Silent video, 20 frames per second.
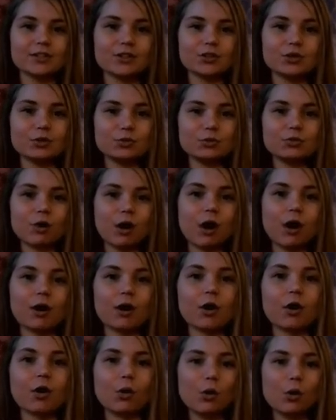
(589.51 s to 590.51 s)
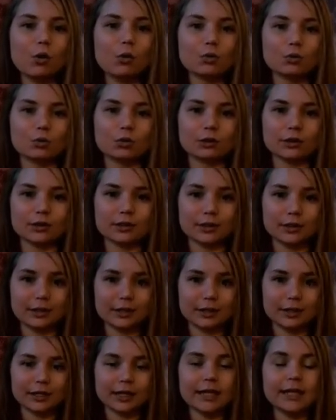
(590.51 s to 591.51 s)
You are whole
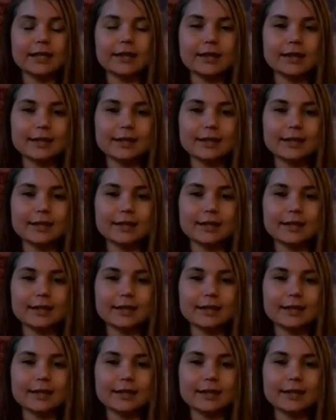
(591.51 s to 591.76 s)
in